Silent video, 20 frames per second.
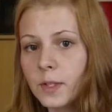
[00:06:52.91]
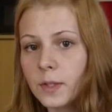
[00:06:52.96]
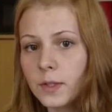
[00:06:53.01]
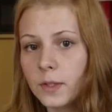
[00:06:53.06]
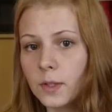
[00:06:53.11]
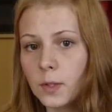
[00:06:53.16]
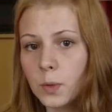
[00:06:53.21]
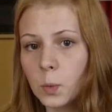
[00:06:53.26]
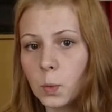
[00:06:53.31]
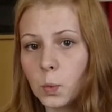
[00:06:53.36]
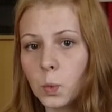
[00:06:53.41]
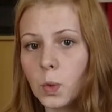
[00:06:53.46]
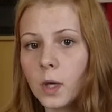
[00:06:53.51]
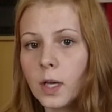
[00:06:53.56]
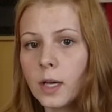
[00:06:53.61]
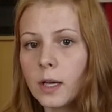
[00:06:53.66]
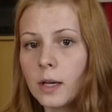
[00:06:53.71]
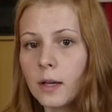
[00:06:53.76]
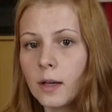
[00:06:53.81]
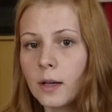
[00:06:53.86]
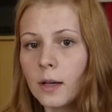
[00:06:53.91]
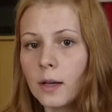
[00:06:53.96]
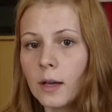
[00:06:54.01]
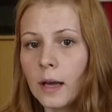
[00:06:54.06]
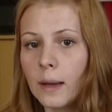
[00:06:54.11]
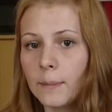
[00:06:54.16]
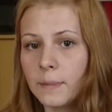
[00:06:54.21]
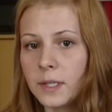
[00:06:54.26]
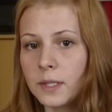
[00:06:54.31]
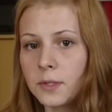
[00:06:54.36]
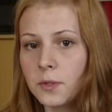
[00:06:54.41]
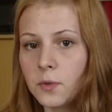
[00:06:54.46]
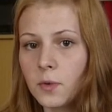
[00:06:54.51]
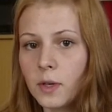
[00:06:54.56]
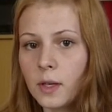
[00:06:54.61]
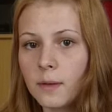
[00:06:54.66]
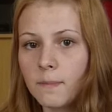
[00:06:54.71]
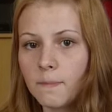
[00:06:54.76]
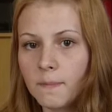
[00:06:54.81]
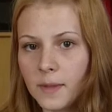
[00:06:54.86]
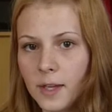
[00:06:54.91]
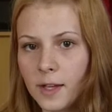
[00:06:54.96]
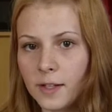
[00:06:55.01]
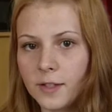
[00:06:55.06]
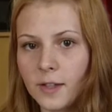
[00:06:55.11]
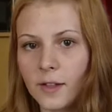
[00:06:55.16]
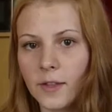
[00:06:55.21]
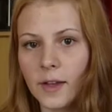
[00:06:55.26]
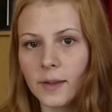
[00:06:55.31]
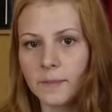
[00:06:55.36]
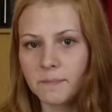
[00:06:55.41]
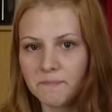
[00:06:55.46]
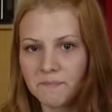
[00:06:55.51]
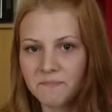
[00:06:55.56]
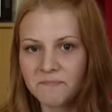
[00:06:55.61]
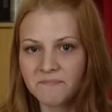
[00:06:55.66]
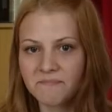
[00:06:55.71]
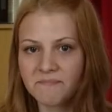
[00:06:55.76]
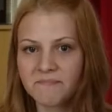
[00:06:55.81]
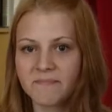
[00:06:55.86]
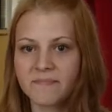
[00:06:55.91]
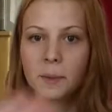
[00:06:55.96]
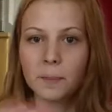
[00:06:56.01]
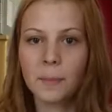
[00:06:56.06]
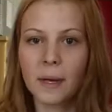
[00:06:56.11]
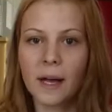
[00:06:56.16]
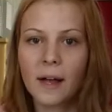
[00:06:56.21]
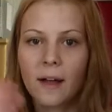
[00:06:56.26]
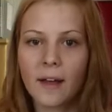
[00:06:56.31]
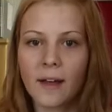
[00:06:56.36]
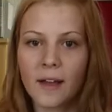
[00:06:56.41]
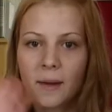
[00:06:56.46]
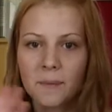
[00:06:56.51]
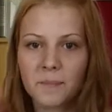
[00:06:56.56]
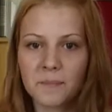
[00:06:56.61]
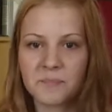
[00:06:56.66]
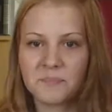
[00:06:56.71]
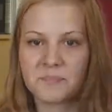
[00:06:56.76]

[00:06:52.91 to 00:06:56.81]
So happy sewing until then. Bye!